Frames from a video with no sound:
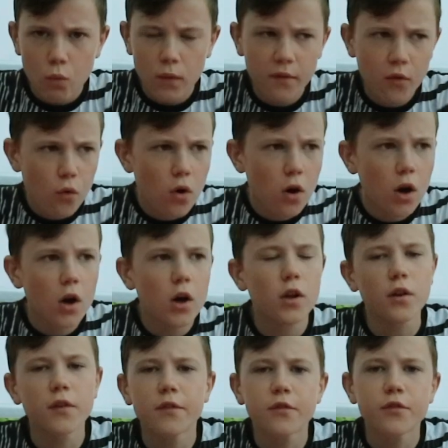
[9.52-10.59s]
we've all
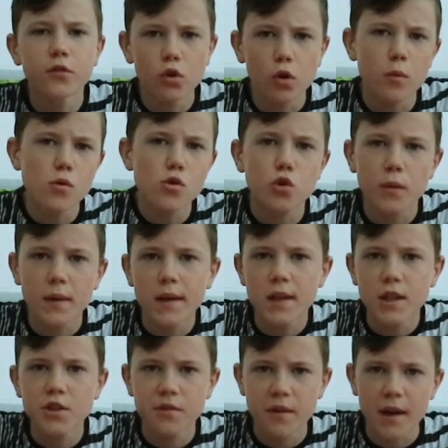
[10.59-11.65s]
heard of normal
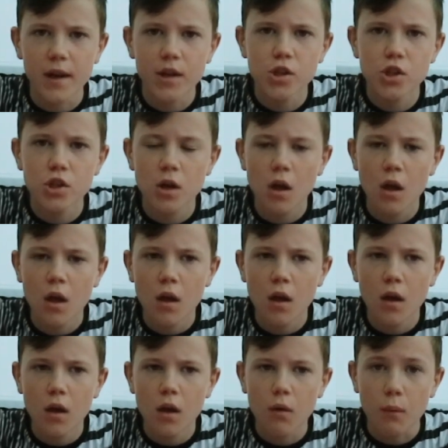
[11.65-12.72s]
Swedish fish.
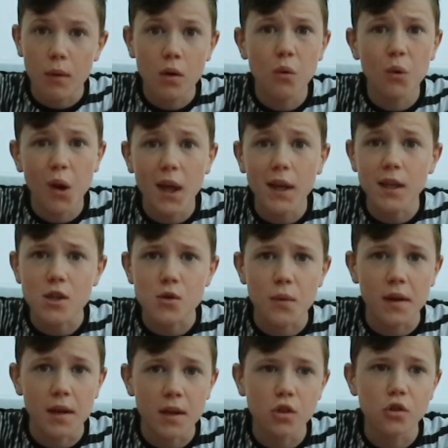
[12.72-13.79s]
We all like
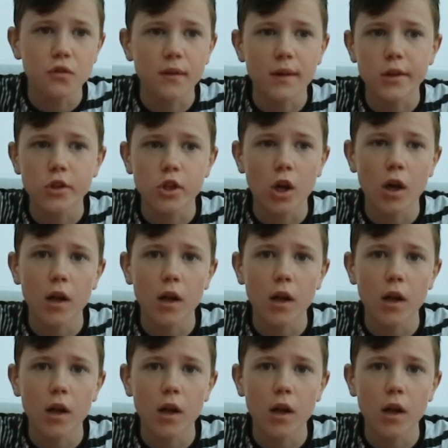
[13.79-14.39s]
Swedish fish,